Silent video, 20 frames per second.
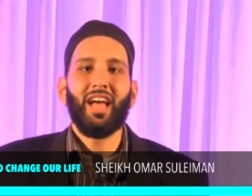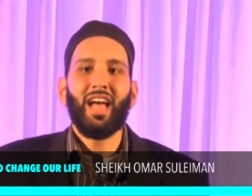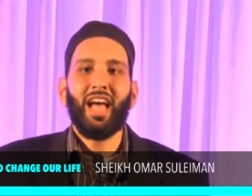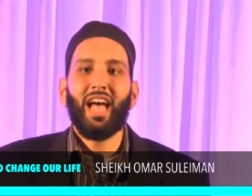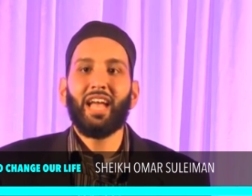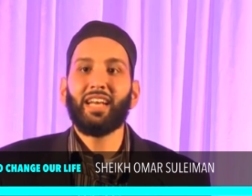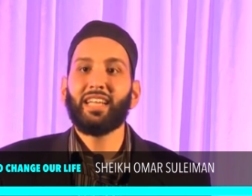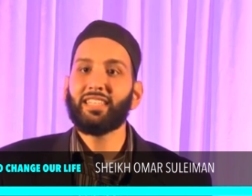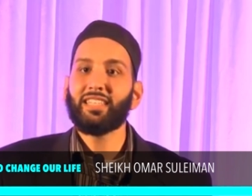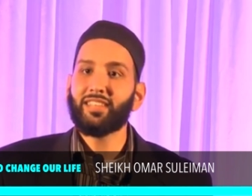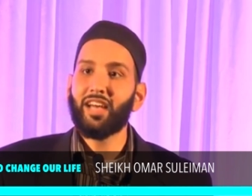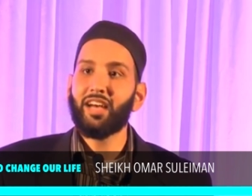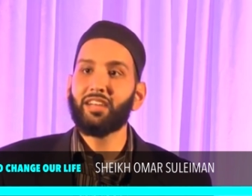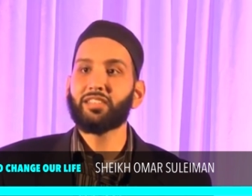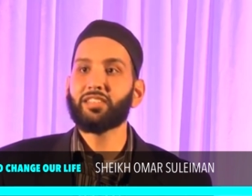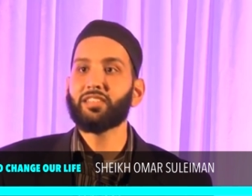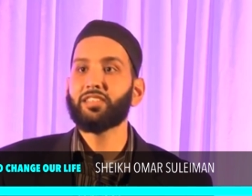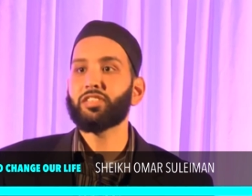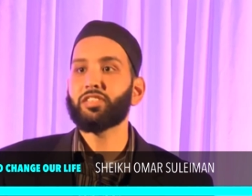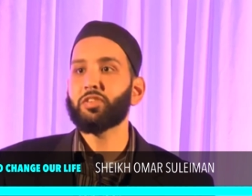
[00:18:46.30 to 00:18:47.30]
And he
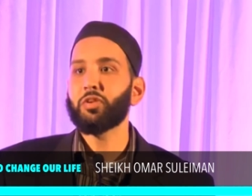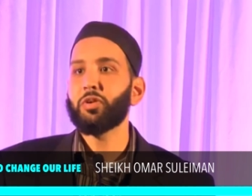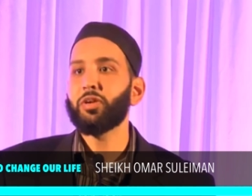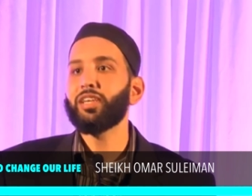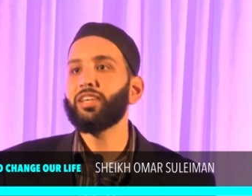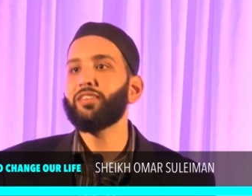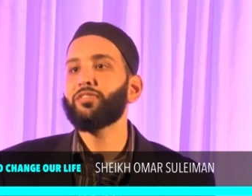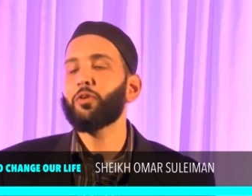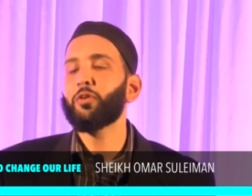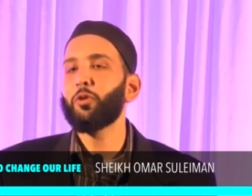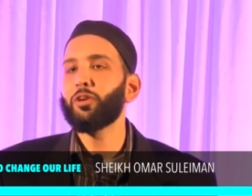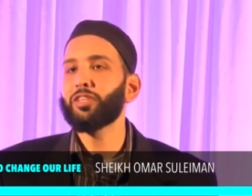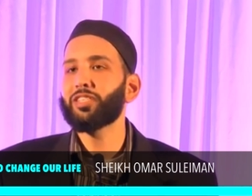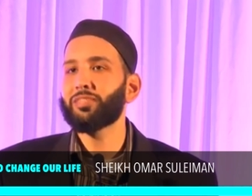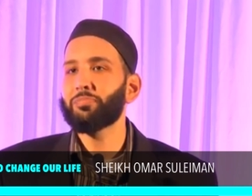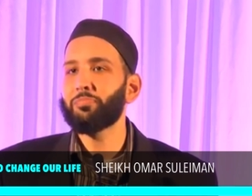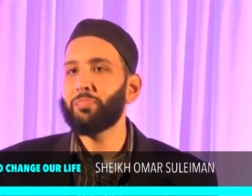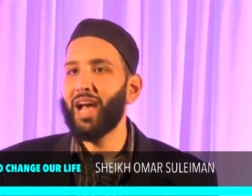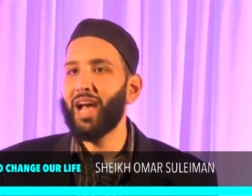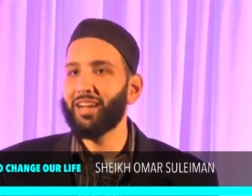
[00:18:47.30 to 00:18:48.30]
tells the story, and of
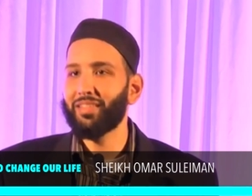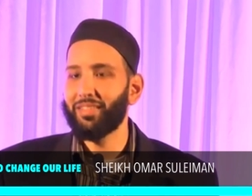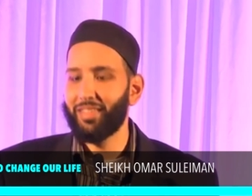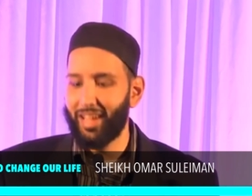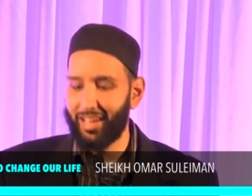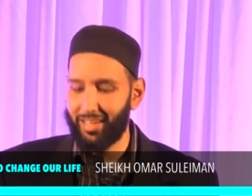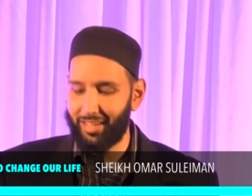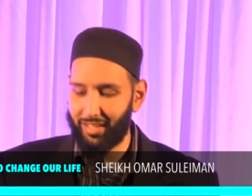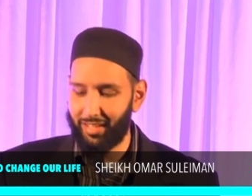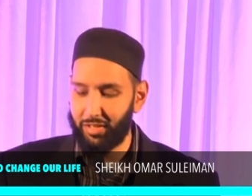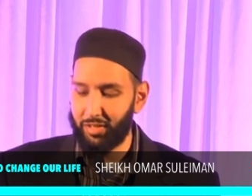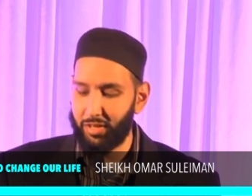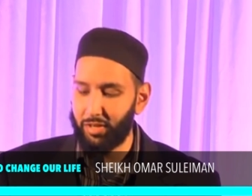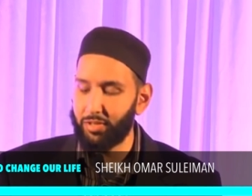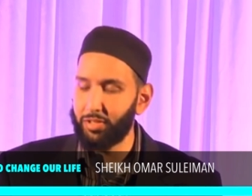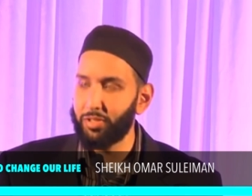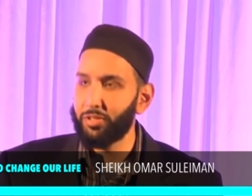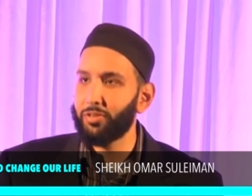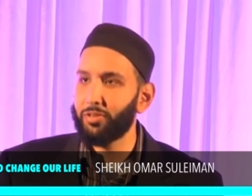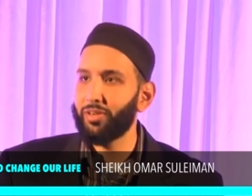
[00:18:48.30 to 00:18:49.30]
course, back then, you know,
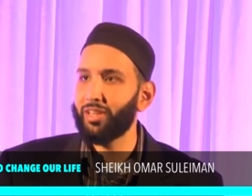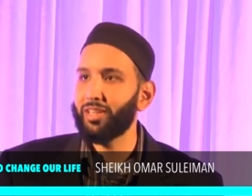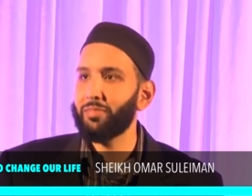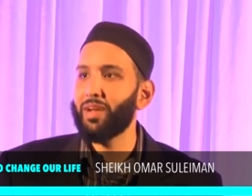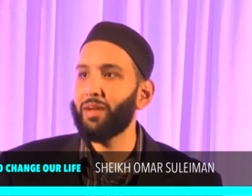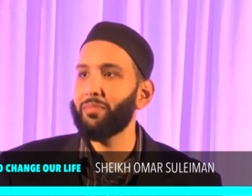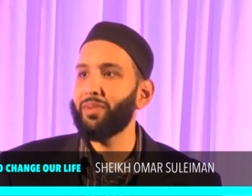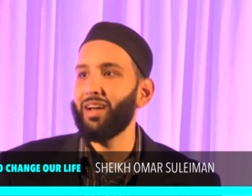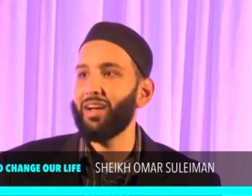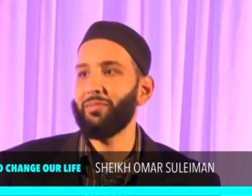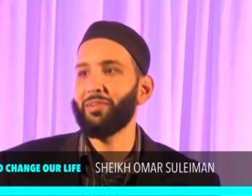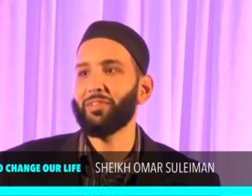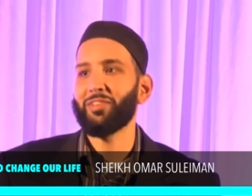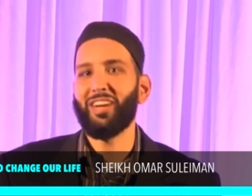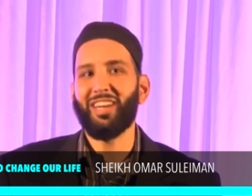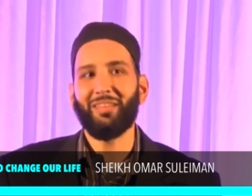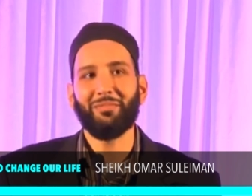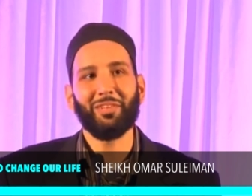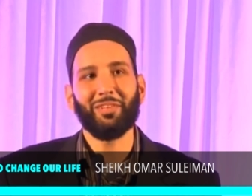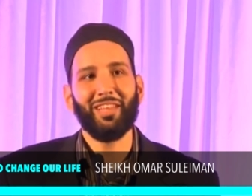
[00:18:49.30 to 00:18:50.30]
you don't, Imam Ahmed
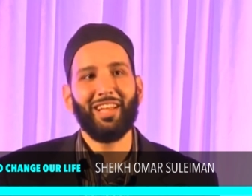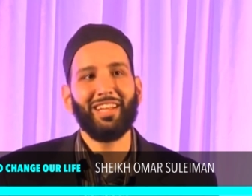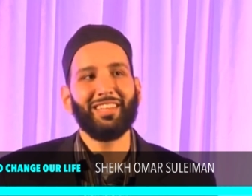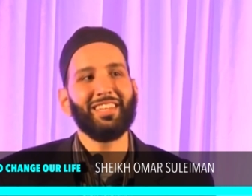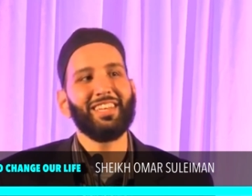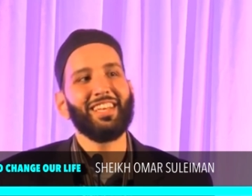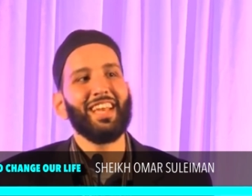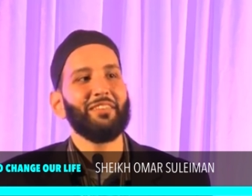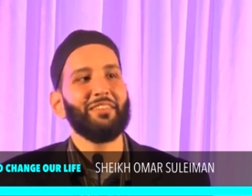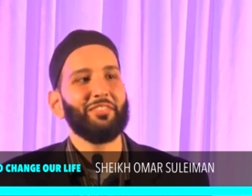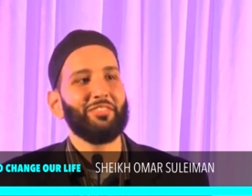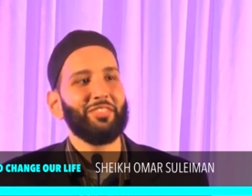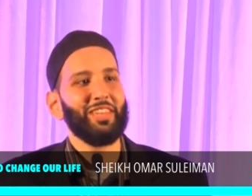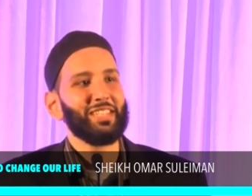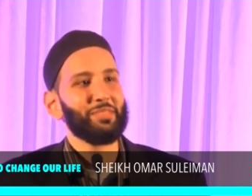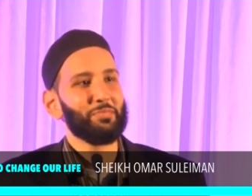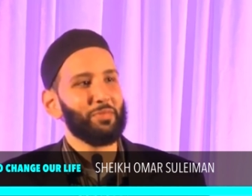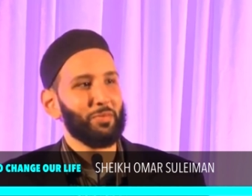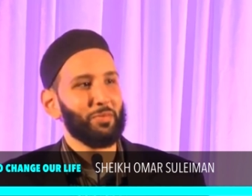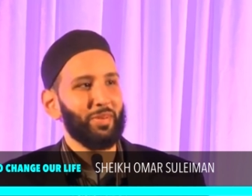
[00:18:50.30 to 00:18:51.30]
rahimahullah didn't have a
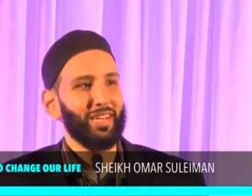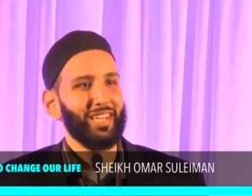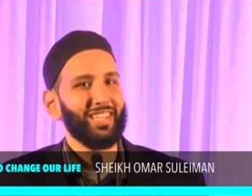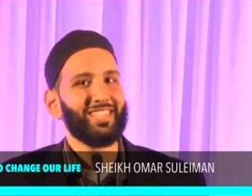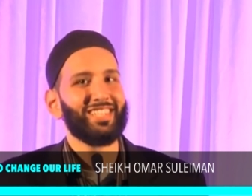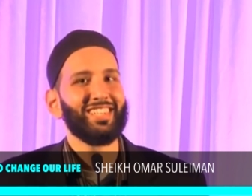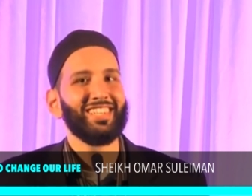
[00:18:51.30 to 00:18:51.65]
Facebook page.